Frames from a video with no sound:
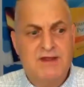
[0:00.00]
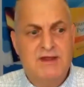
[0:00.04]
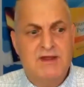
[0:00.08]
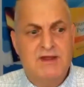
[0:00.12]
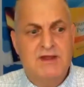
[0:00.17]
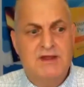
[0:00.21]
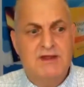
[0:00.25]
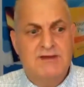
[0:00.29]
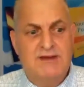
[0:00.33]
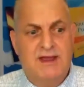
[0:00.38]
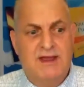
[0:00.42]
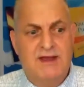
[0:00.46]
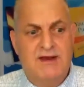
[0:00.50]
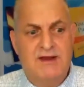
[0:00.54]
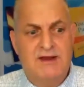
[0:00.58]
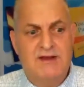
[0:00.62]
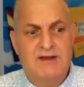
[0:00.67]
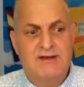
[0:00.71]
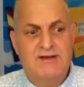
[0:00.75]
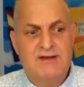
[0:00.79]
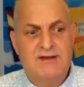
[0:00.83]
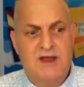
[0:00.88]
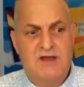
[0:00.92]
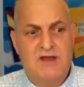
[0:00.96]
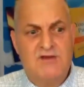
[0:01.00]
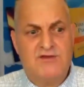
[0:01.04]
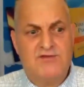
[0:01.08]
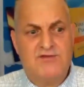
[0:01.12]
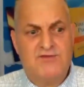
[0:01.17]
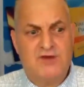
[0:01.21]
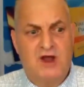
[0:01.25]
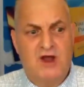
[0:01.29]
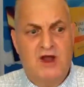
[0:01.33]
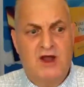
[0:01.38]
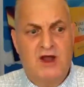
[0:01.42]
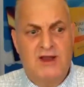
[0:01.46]
Dana, next
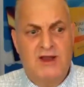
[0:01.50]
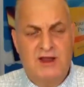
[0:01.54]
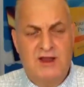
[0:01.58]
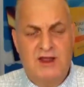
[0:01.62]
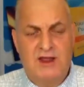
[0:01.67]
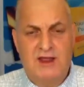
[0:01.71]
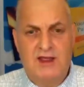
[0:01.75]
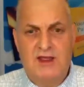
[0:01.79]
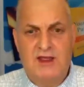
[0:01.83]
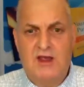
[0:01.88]
Friday,